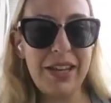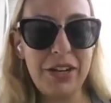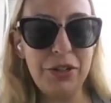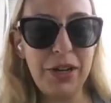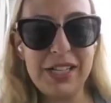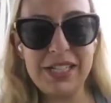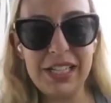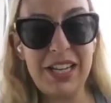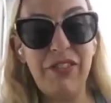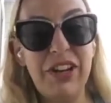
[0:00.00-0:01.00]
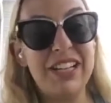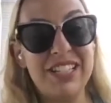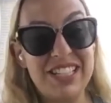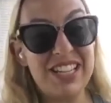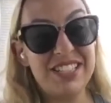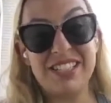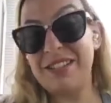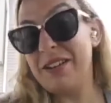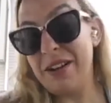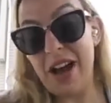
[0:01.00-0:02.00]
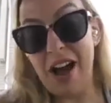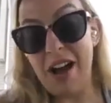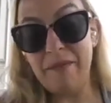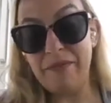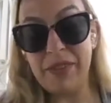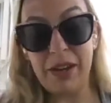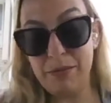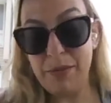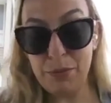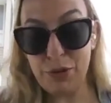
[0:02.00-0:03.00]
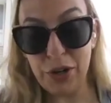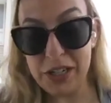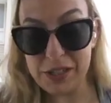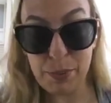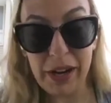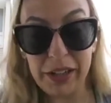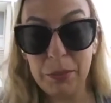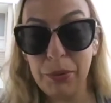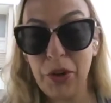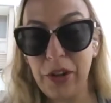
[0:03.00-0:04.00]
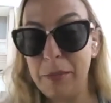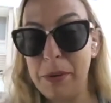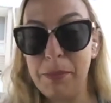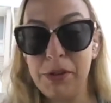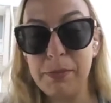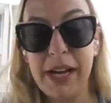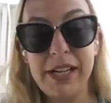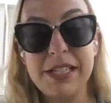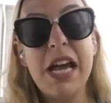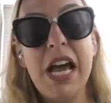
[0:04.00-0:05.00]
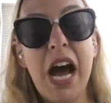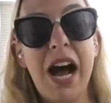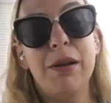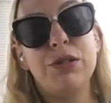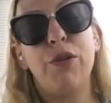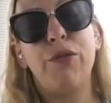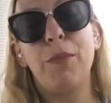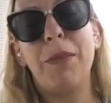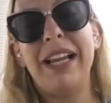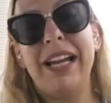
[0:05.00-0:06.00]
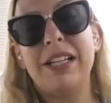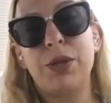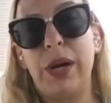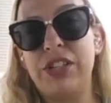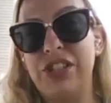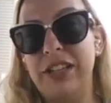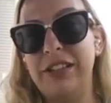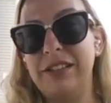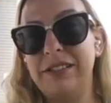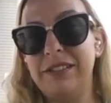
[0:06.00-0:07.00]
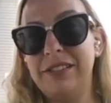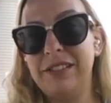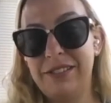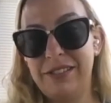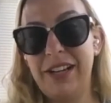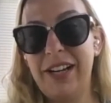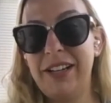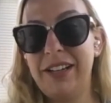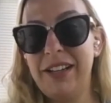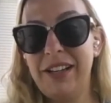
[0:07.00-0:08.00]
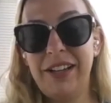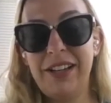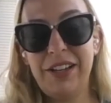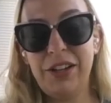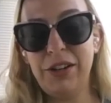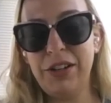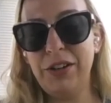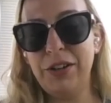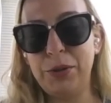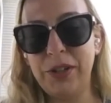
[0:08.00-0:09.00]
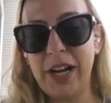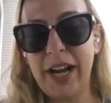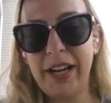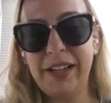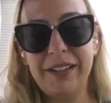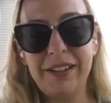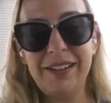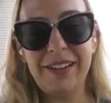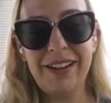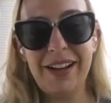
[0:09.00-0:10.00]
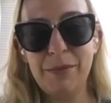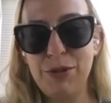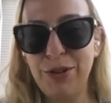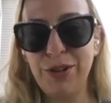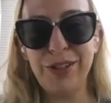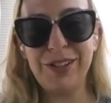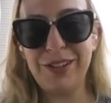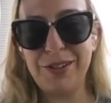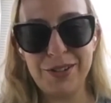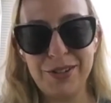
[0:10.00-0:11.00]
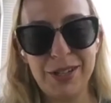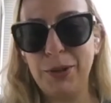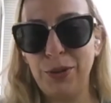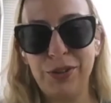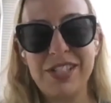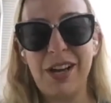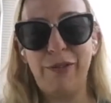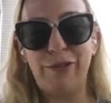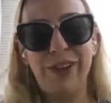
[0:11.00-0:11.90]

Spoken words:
that you guys even exist. I'm sure it's probably going to blow a lot of people's minds. So for my last question, right? You're a cool guy. I'm sure there's some cool stuff.